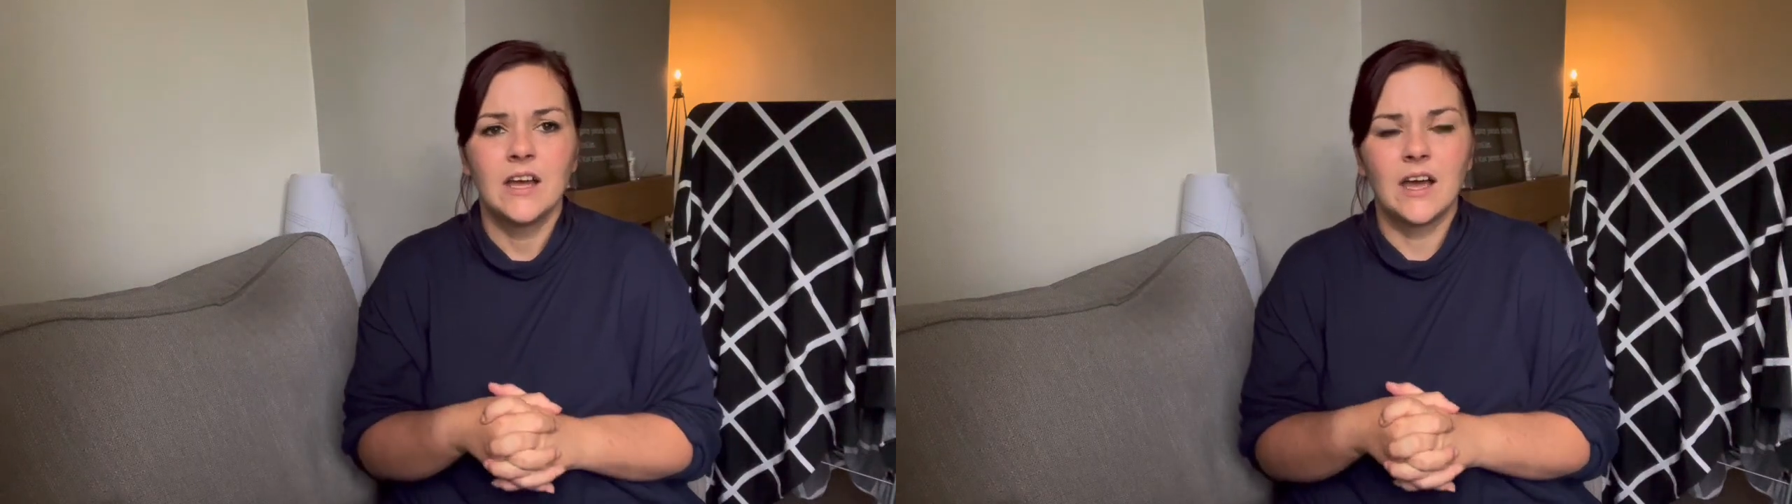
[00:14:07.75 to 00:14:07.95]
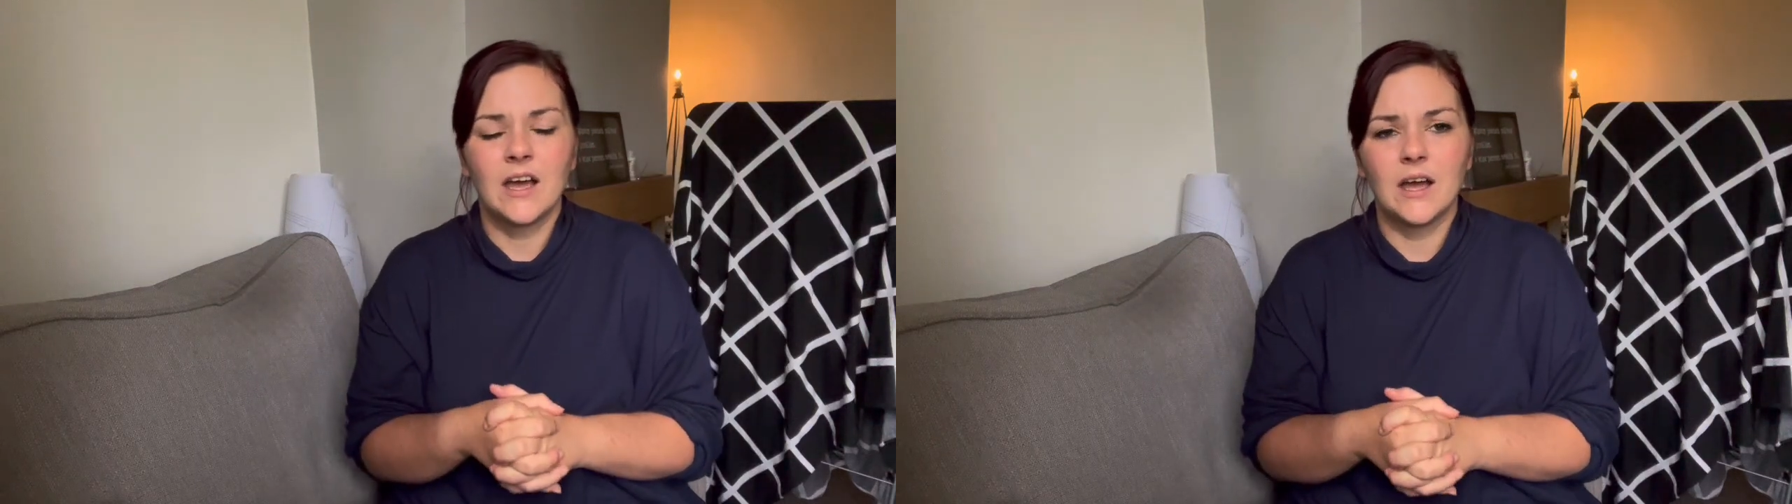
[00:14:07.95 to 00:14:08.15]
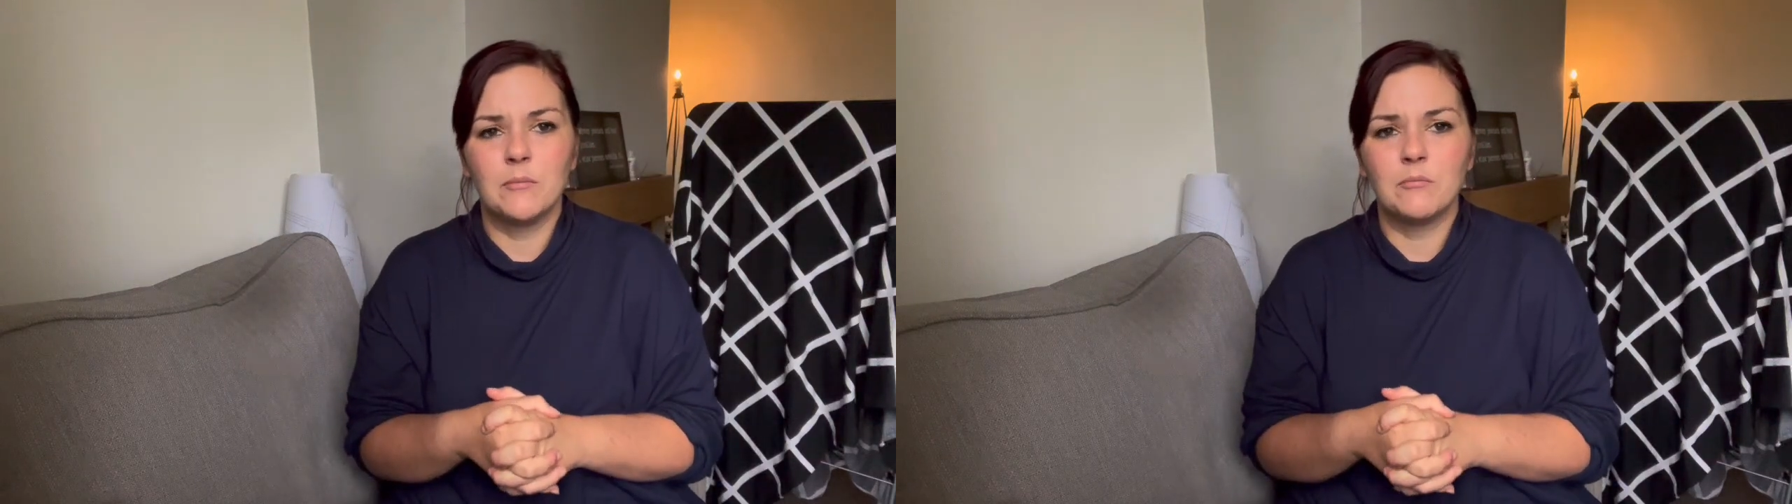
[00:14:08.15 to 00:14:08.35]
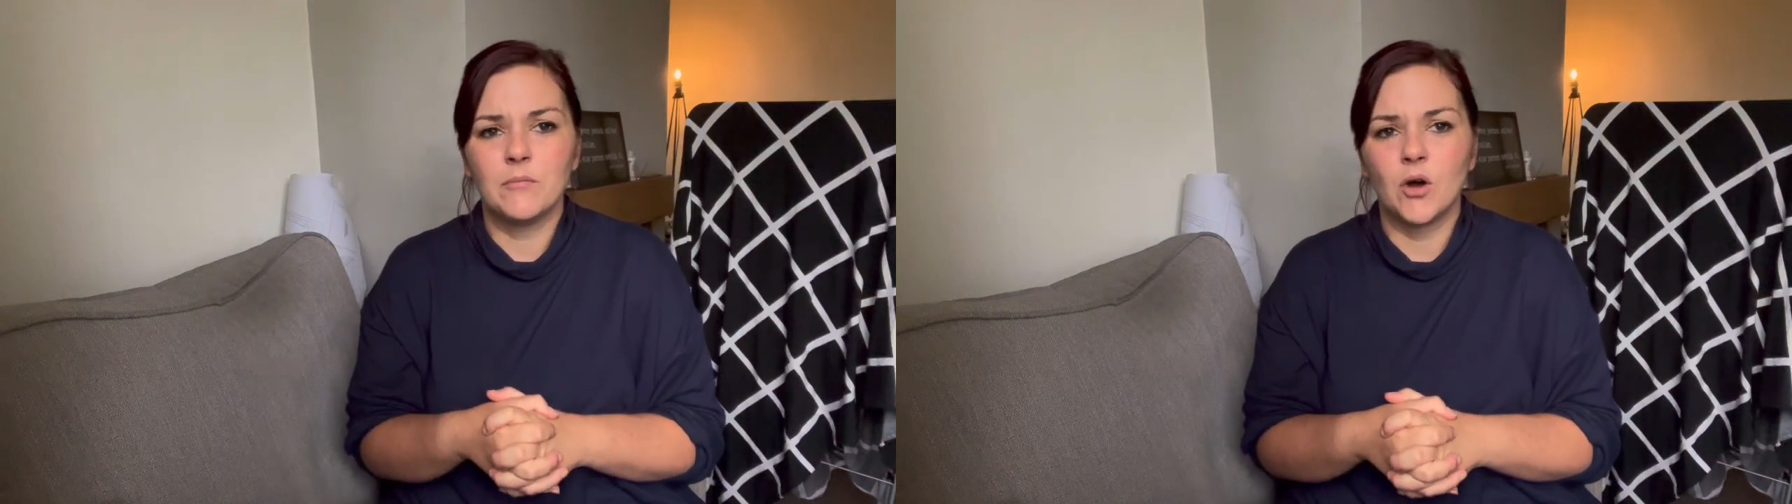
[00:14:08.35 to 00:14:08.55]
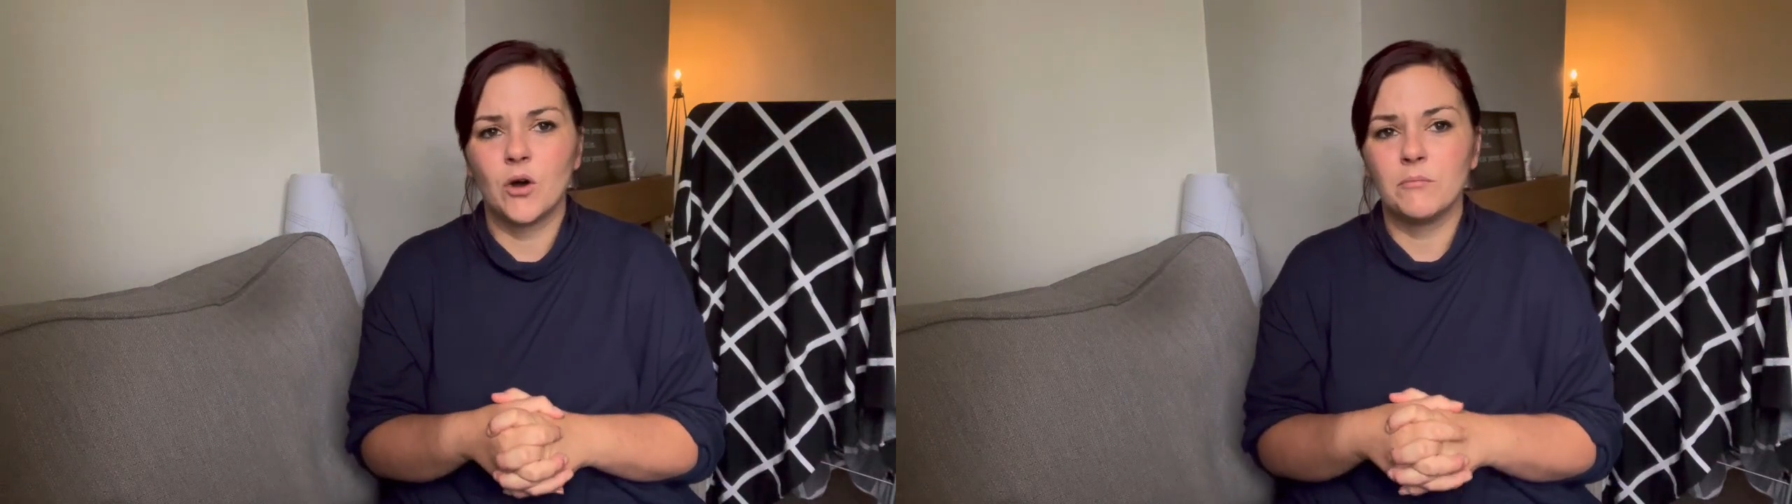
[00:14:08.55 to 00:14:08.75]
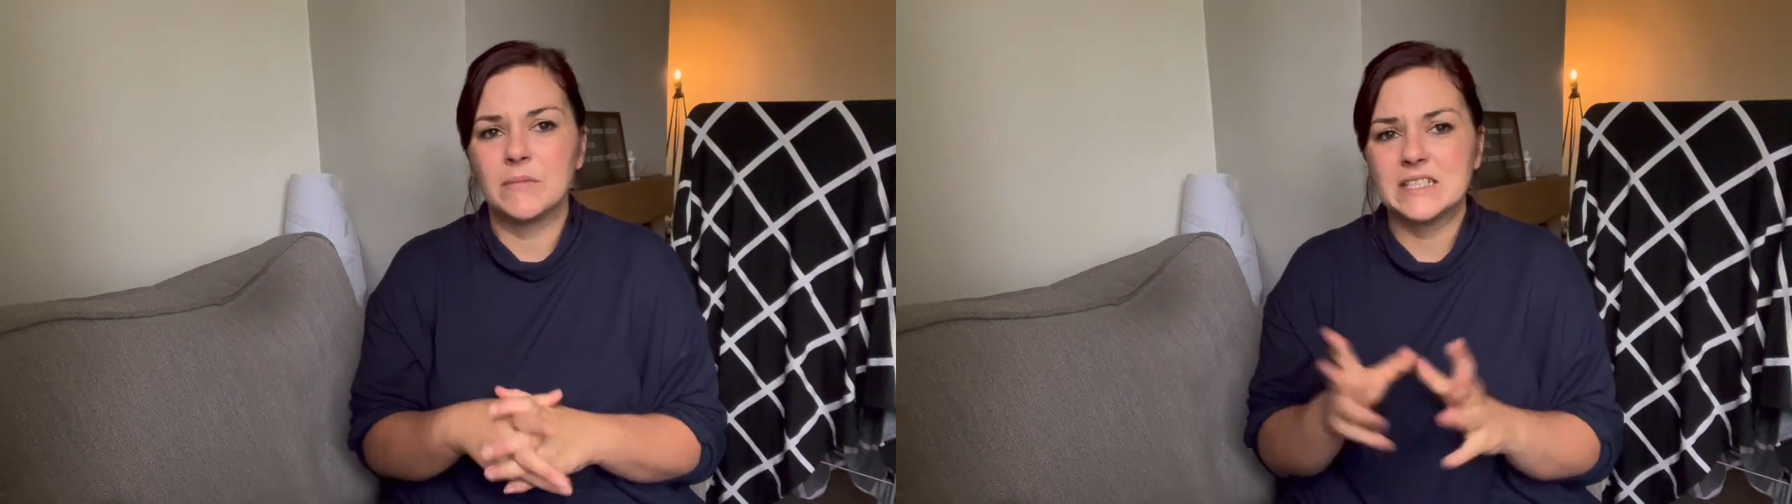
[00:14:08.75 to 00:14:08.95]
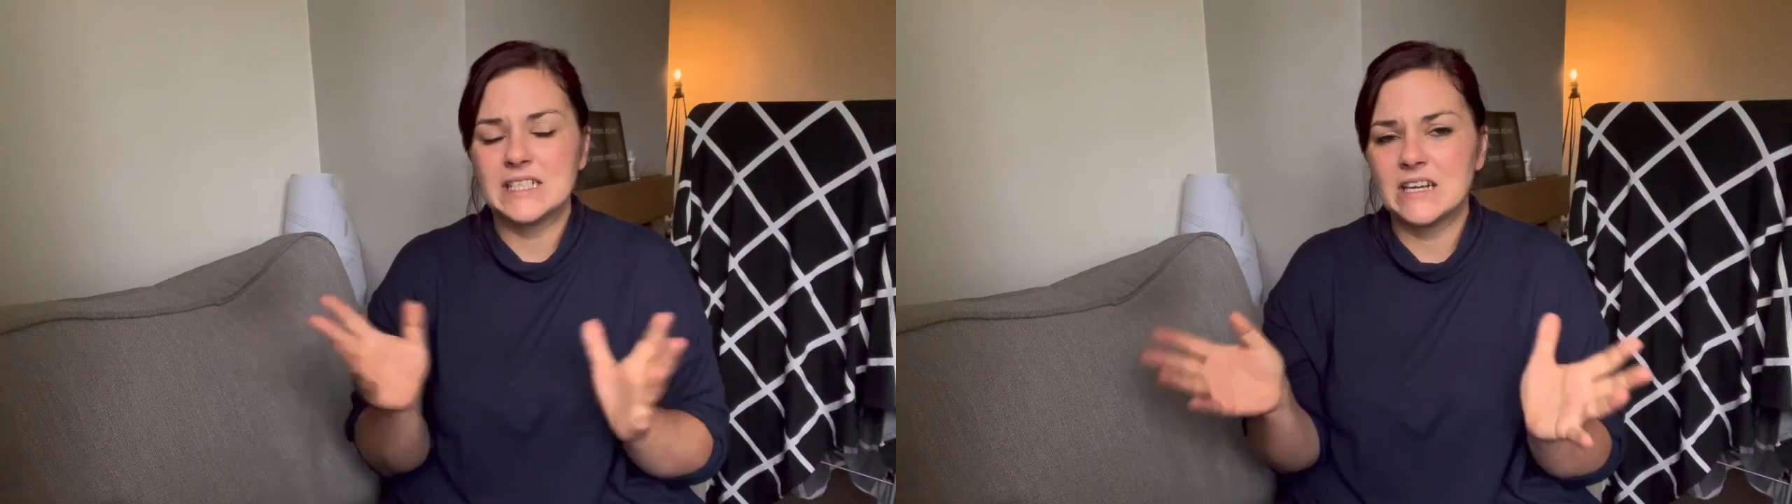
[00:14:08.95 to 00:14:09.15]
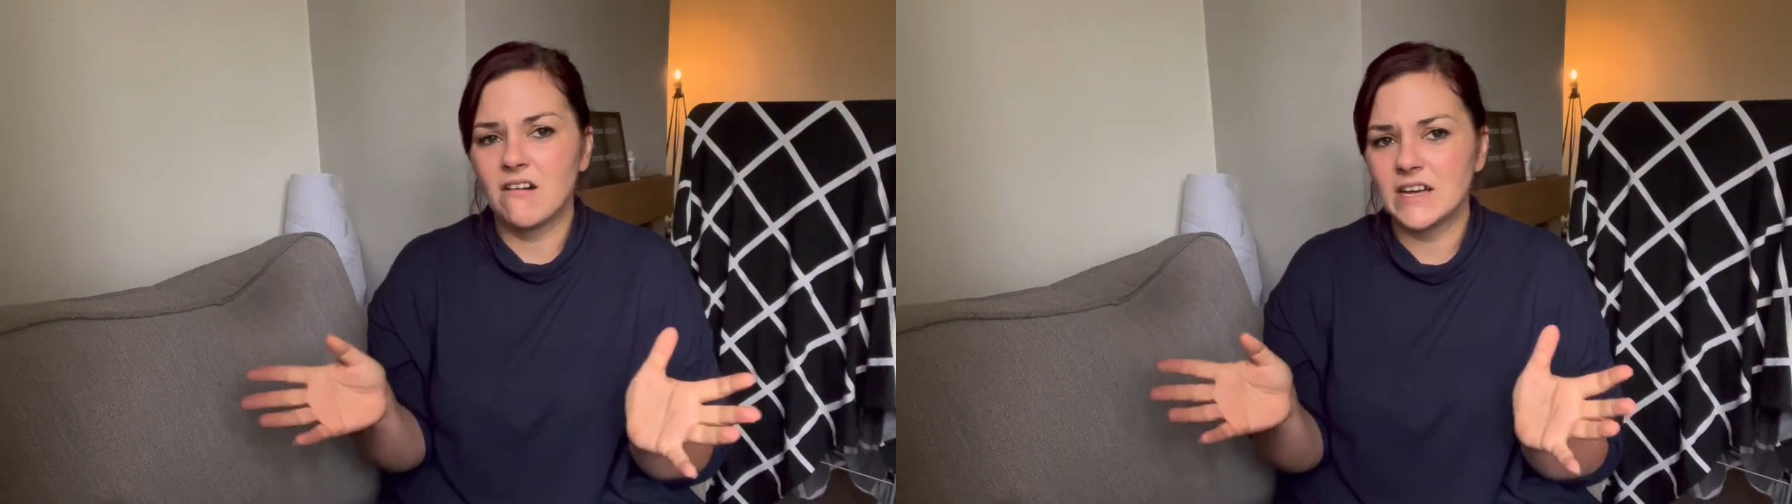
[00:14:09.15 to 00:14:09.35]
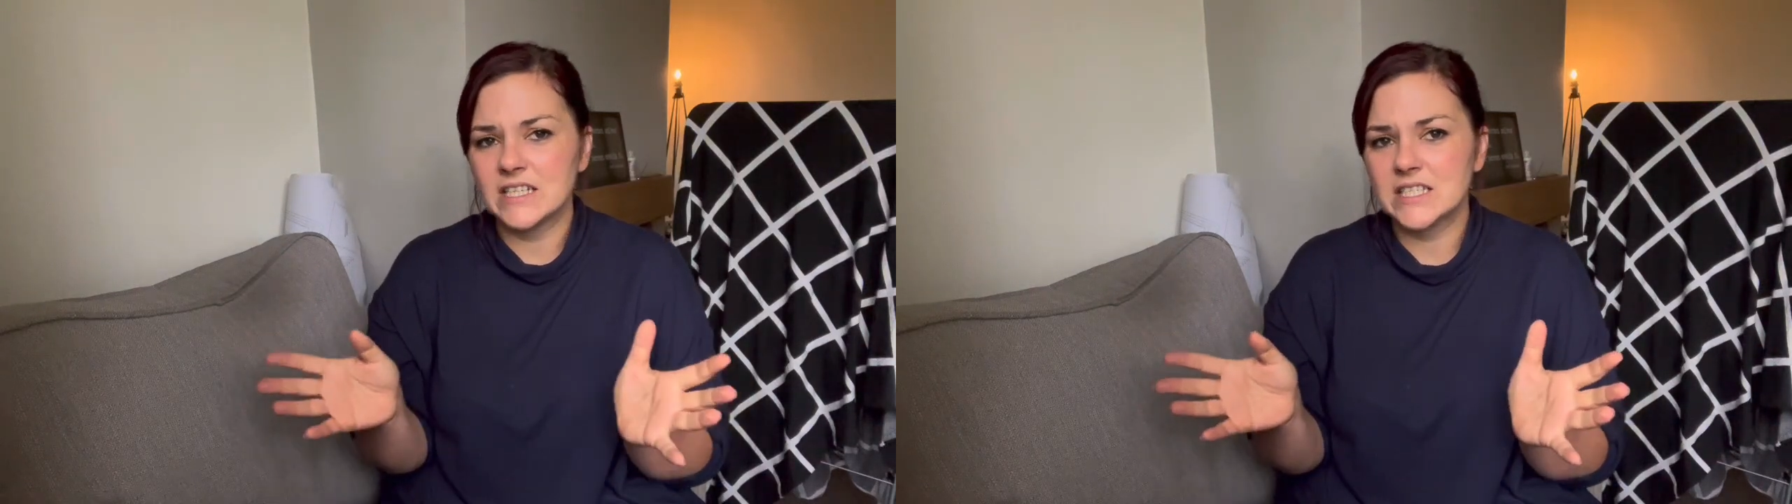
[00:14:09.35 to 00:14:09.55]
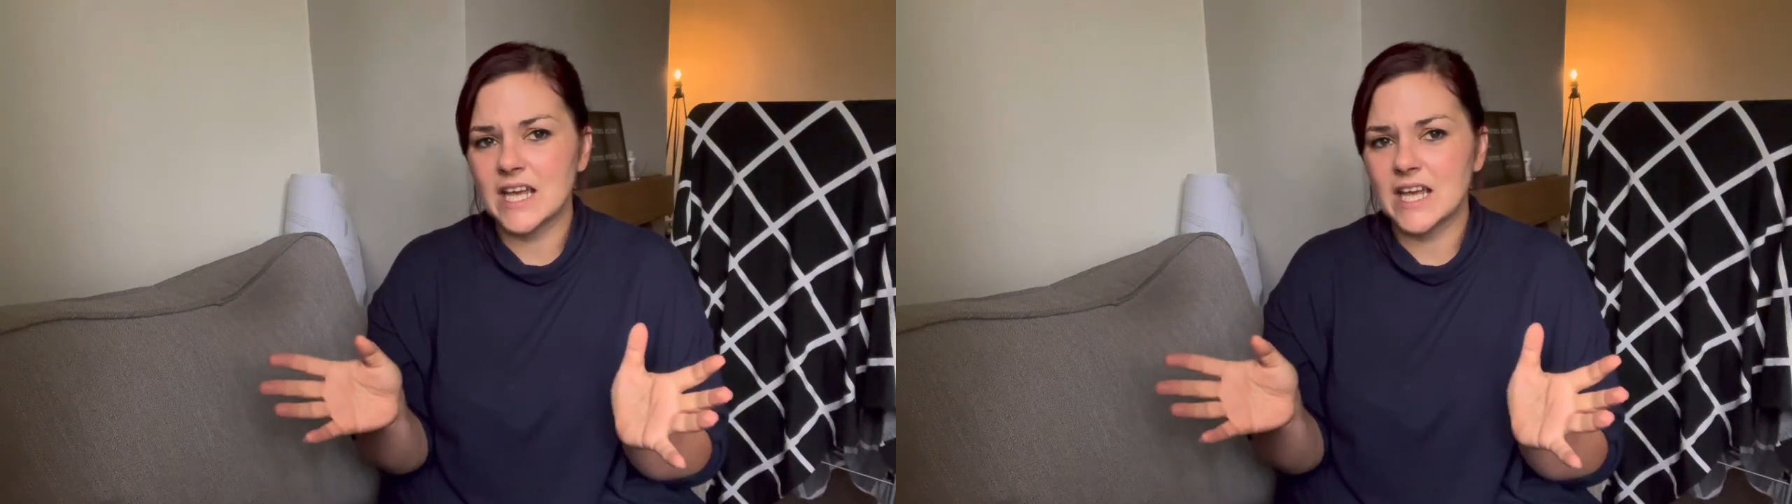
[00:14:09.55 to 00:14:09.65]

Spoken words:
on Monday night,